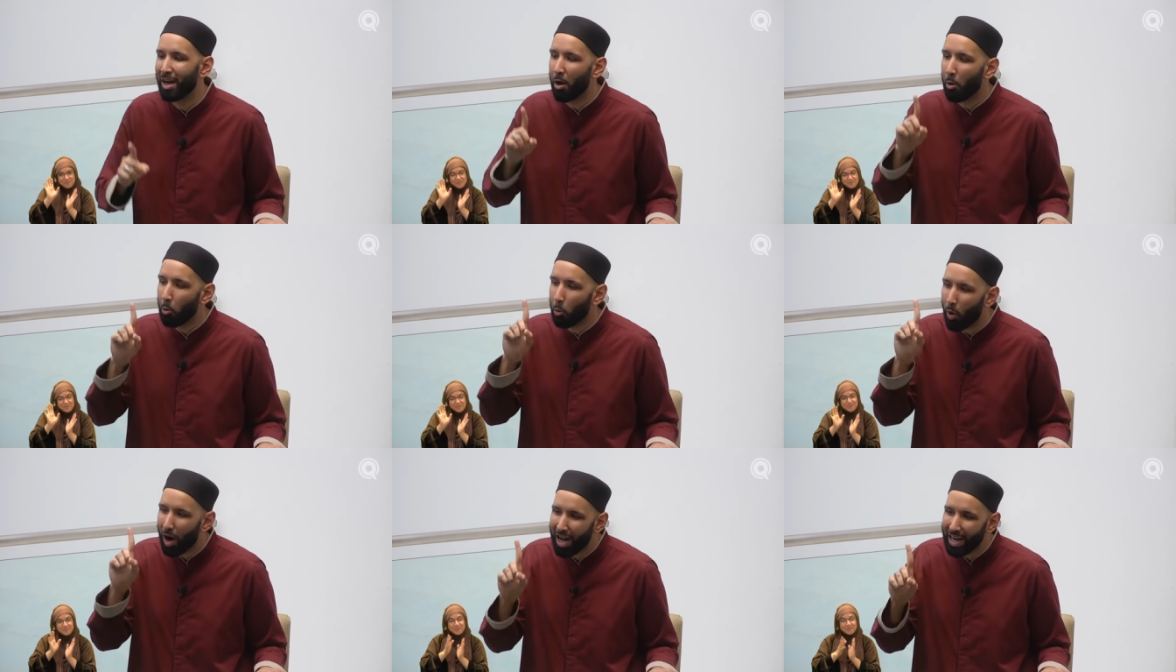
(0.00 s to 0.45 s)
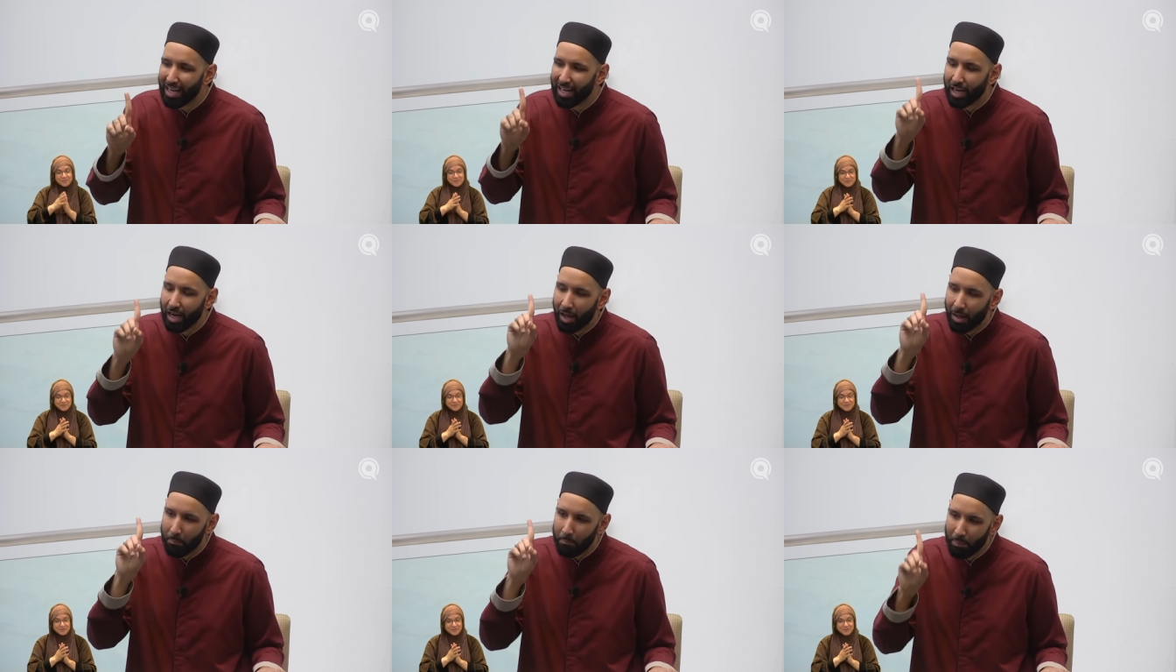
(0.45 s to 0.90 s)

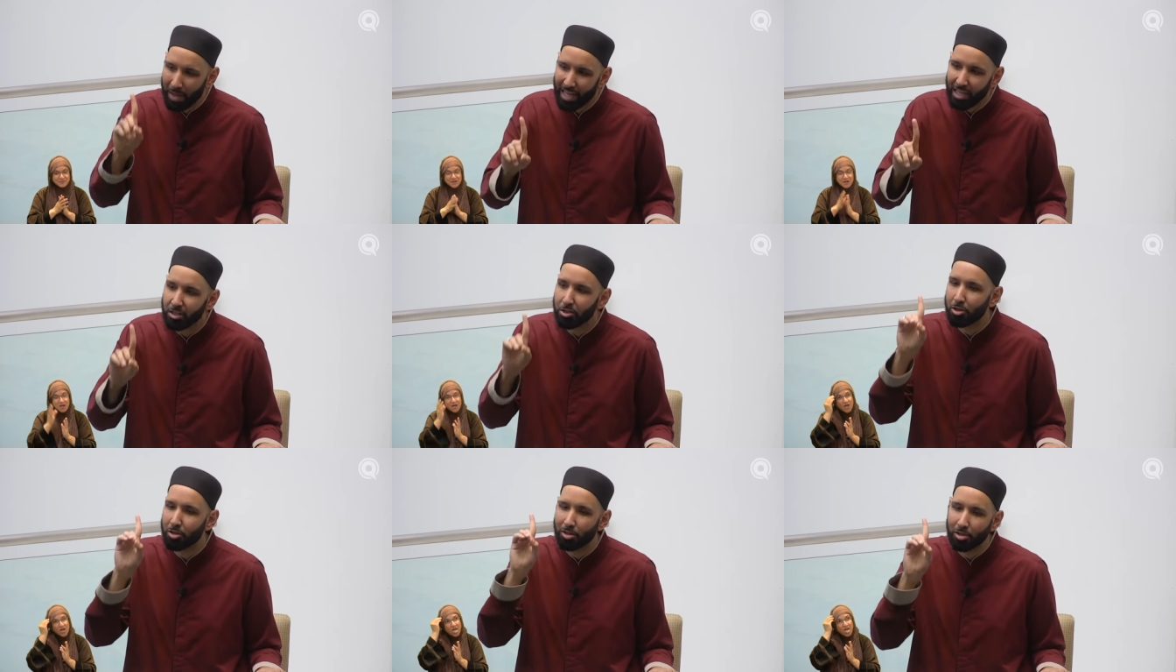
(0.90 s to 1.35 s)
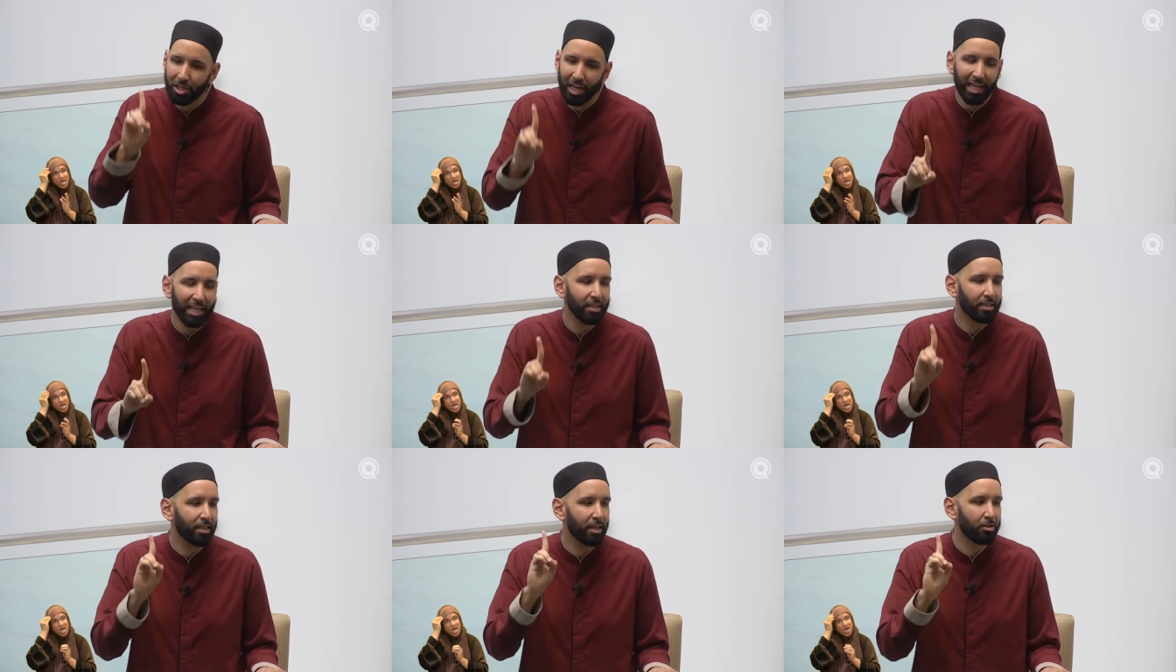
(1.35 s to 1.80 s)
One major
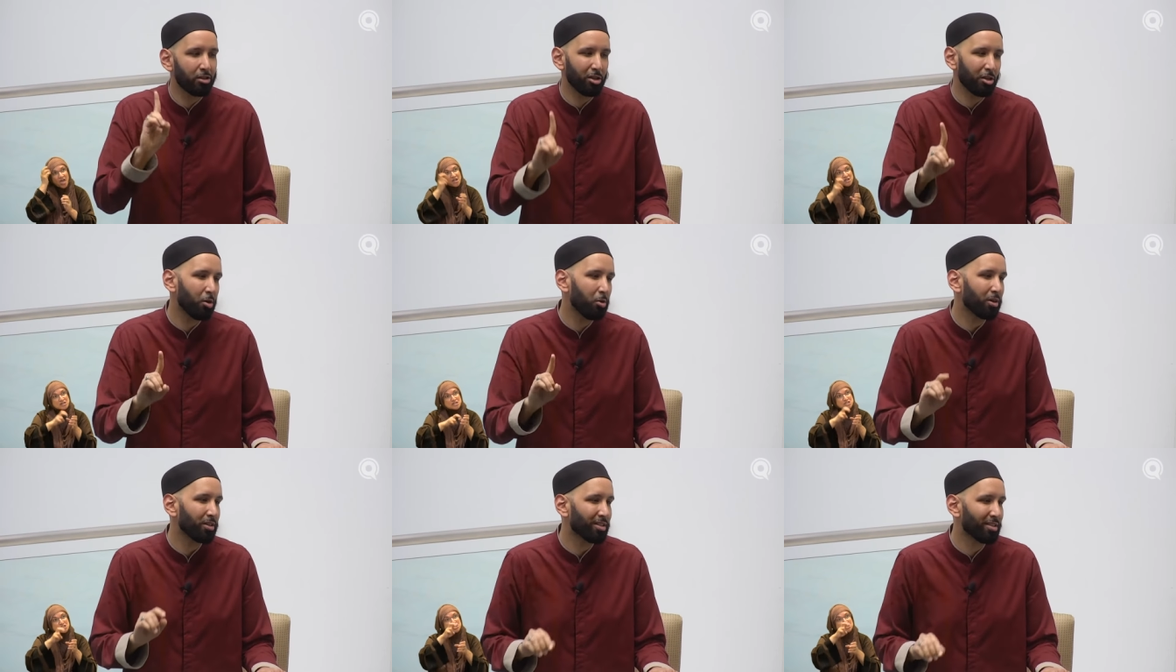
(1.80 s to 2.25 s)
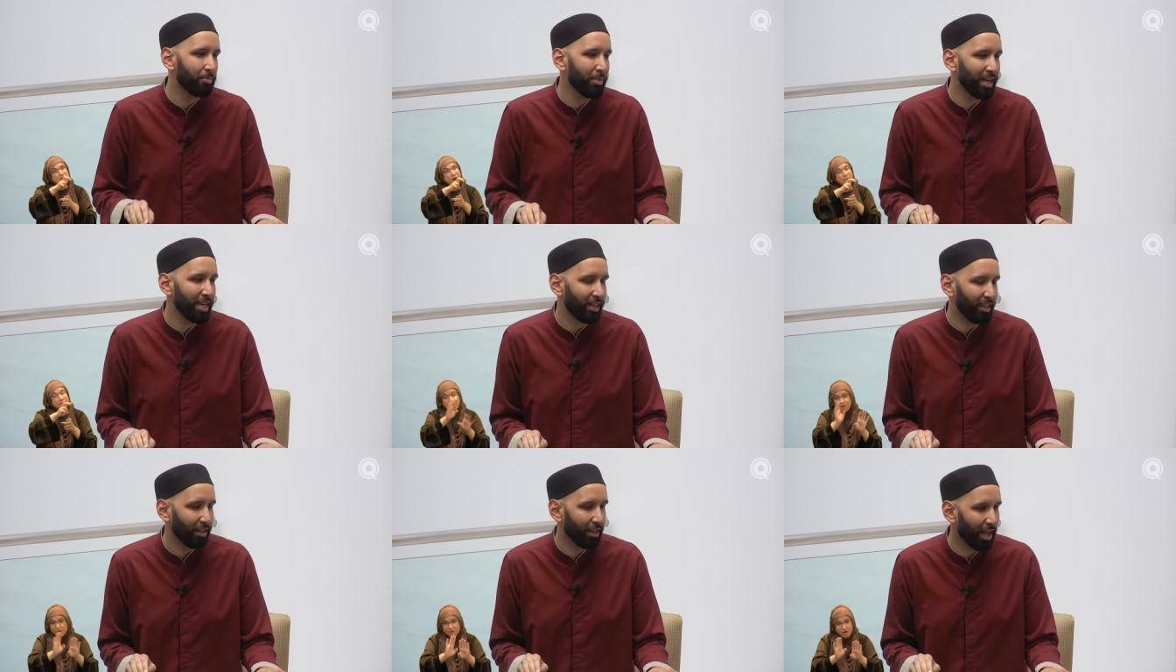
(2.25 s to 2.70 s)
change that you're going to
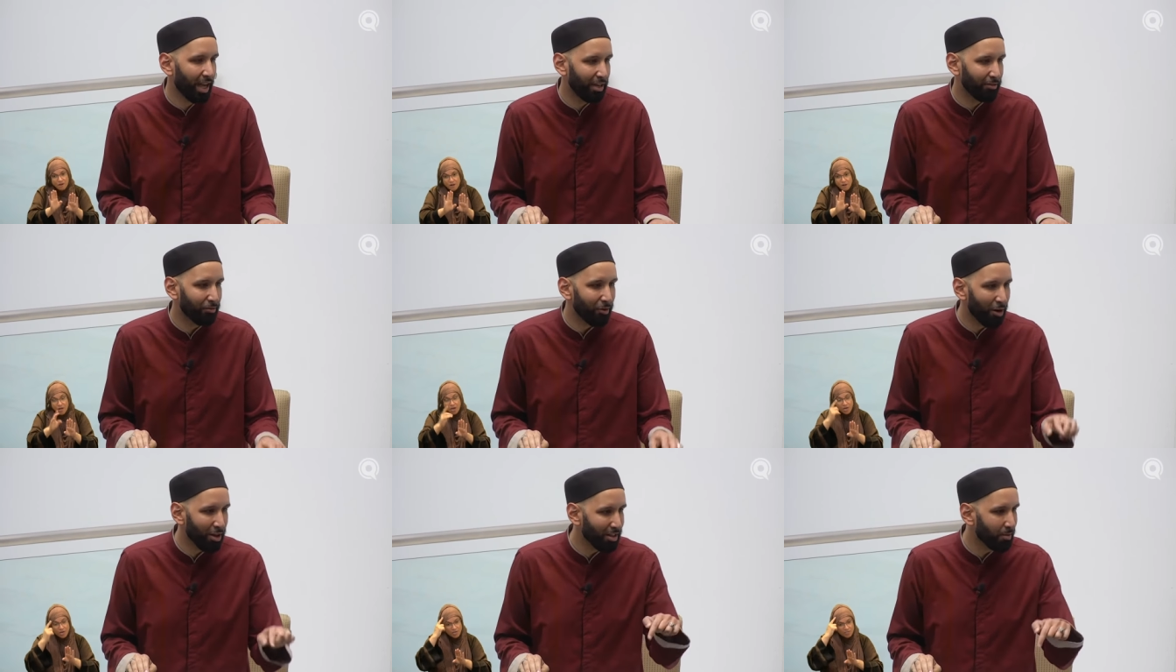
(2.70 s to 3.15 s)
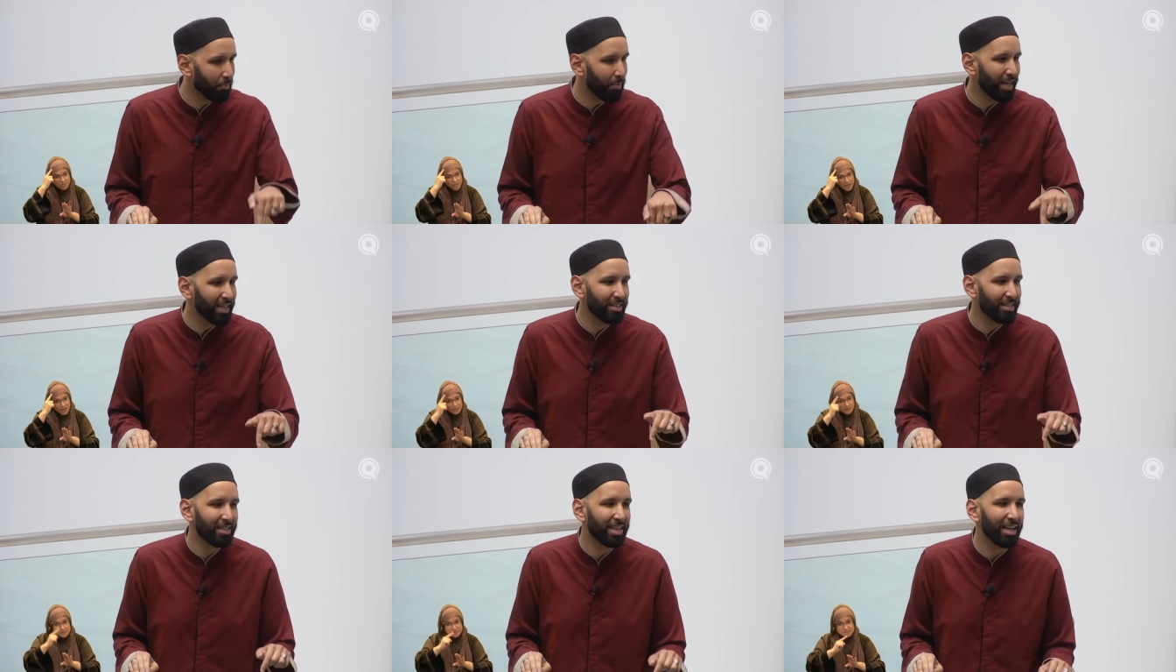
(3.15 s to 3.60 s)
make in life on the
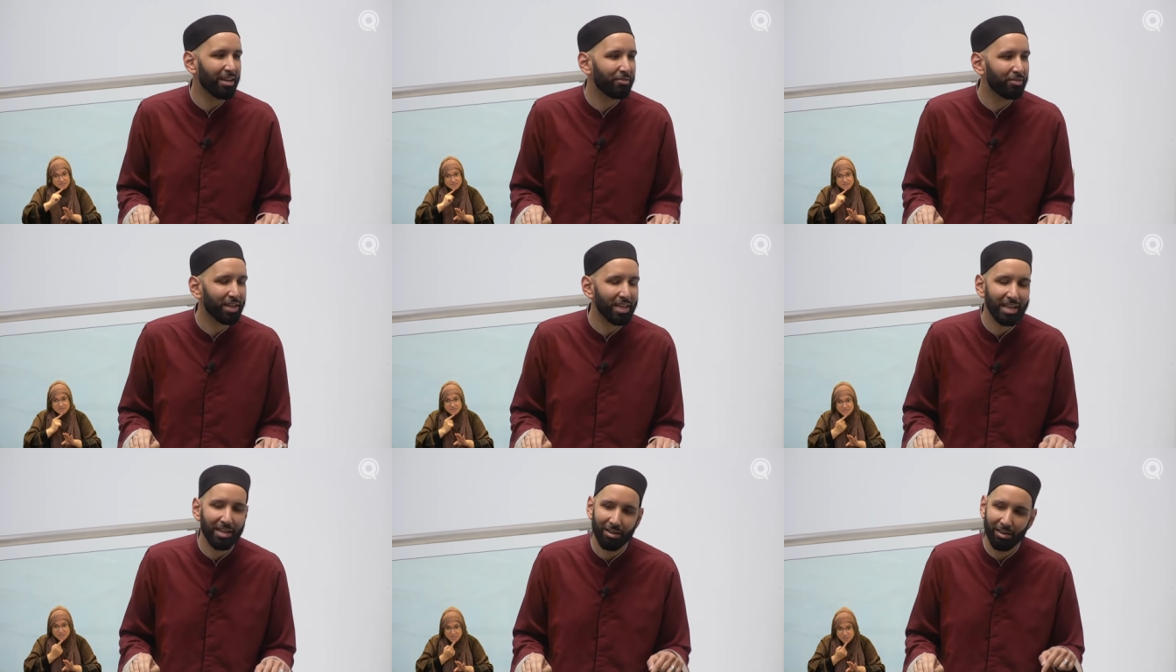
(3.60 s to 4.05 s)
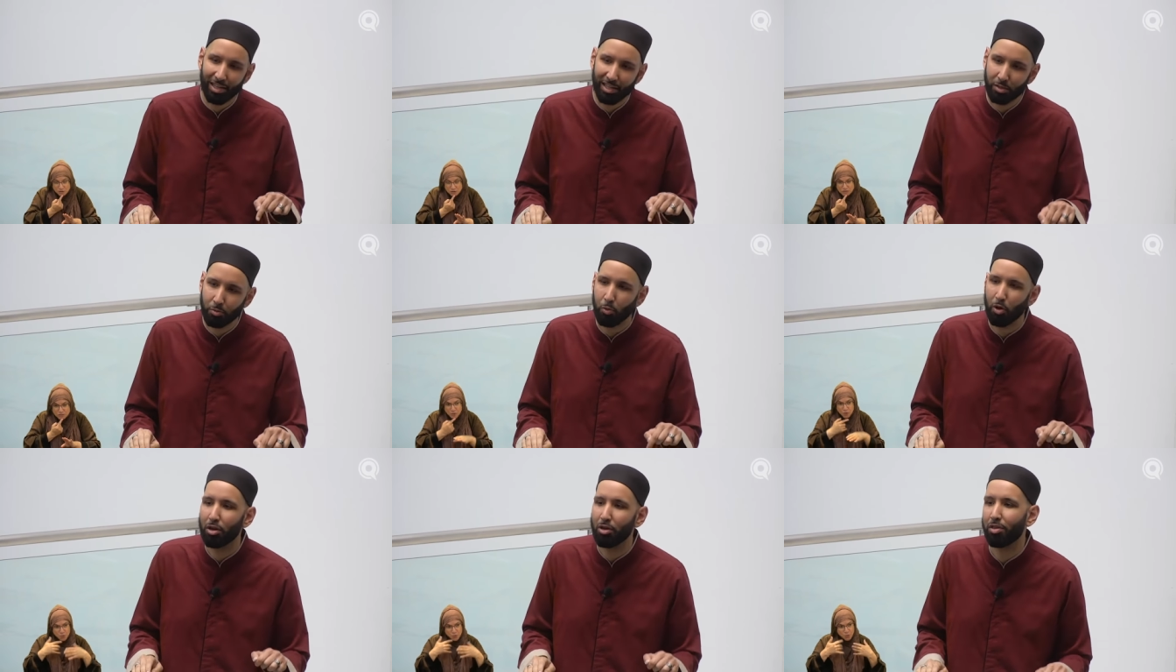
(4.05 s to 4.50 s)
best day of the year,
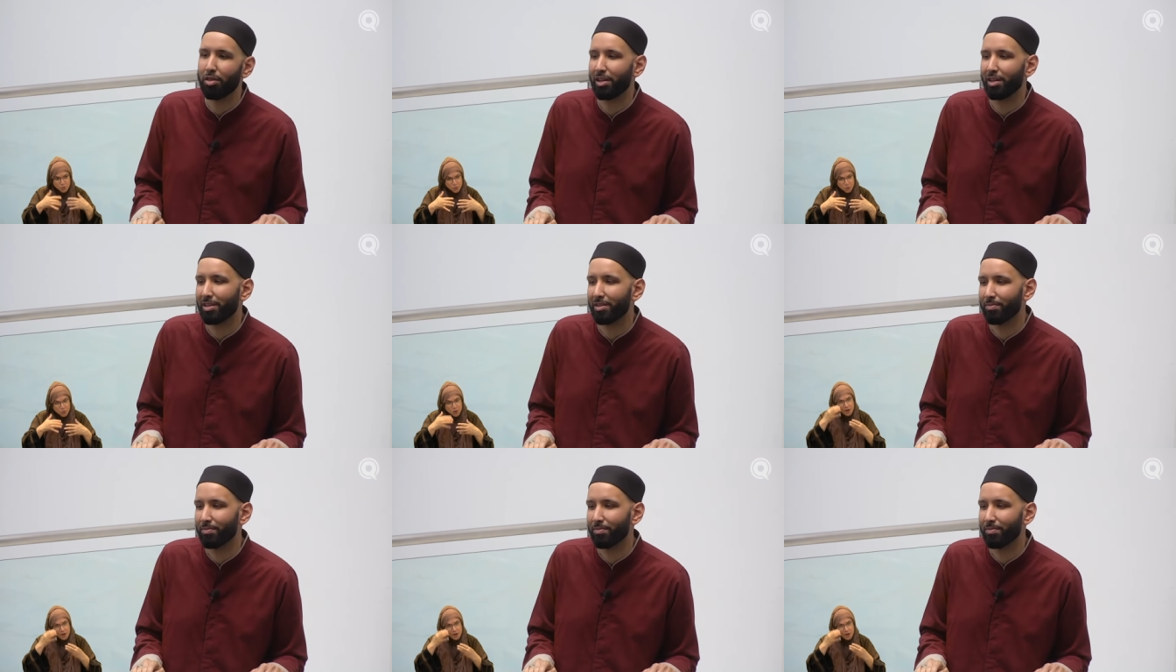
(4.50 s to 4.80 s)
it's worth it.